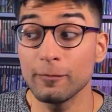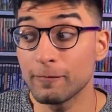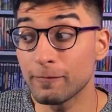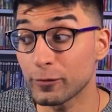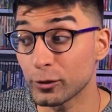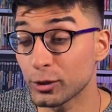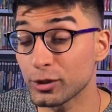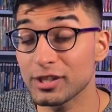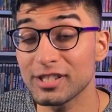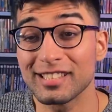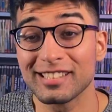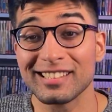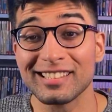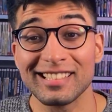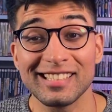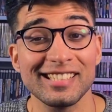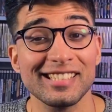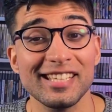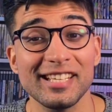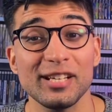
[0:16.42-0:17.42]
first,
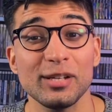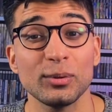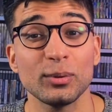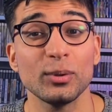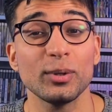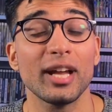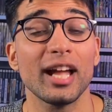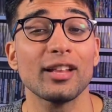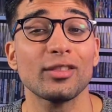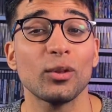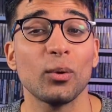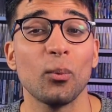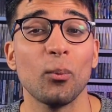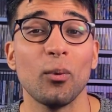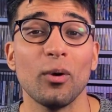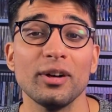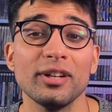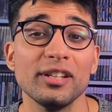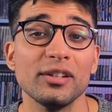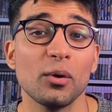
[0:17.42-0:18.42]
let's take a look at the
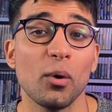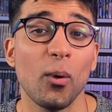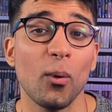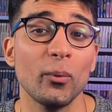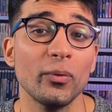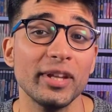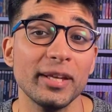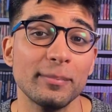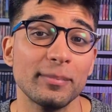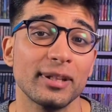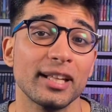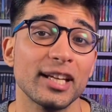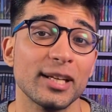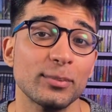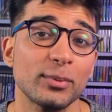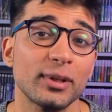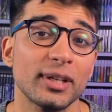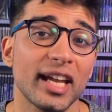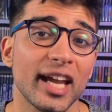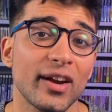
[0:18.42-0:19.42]
one and only
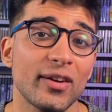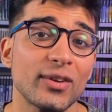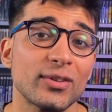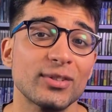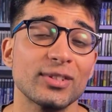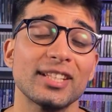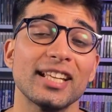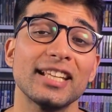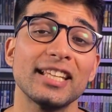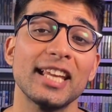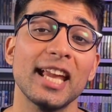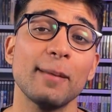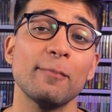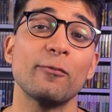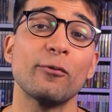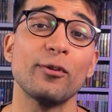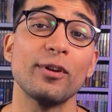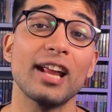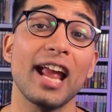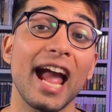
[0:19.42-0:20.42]
playable character that Game
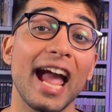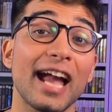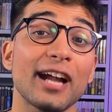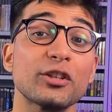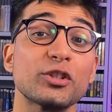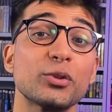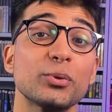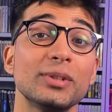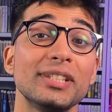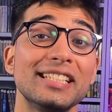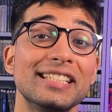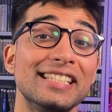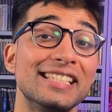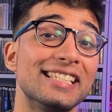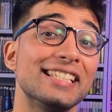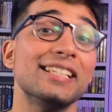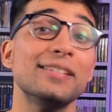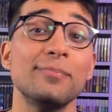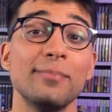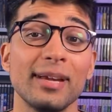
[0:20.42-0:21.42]
Freak actually
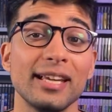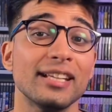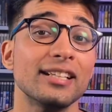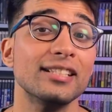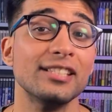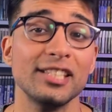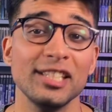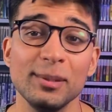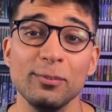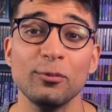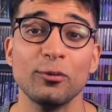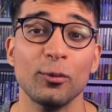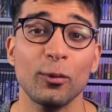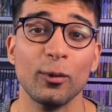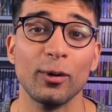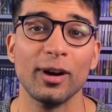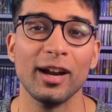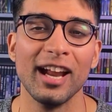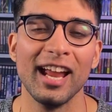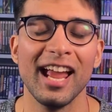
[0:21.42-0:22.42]
did make a team for.
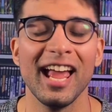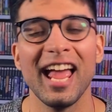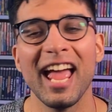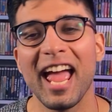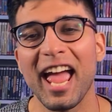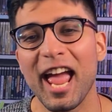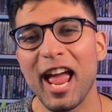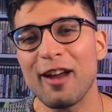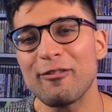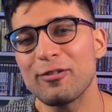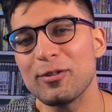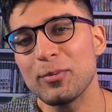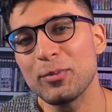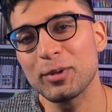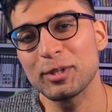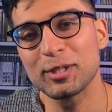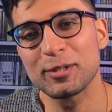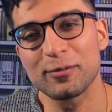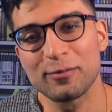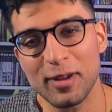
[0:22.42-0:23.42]

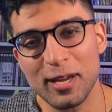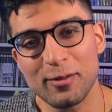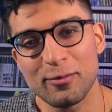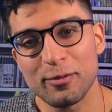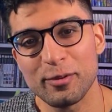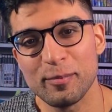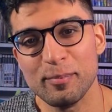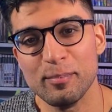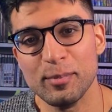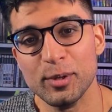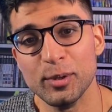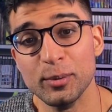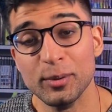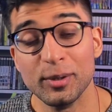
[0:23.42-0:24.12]
Everyone's favorite mute,